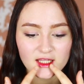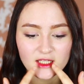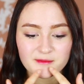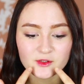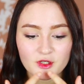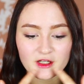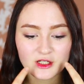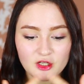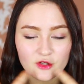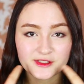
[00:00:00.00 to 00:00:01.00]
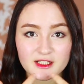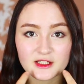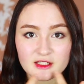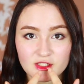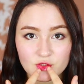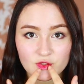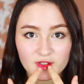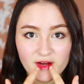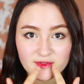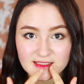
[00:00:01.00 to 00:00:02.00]
lips, or it goes into
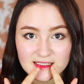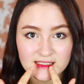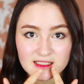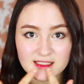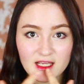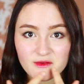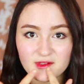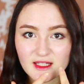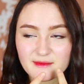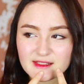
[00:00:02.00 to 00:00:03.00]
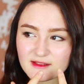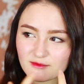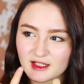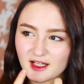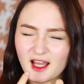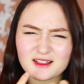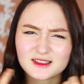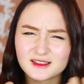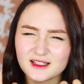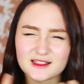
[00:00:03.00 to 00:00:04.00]
crevices inside of your lips and
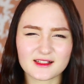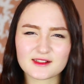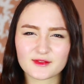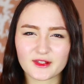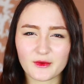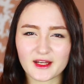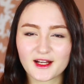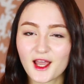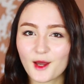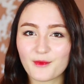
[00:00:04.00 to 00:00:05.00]
whatnot. That sounds really weird.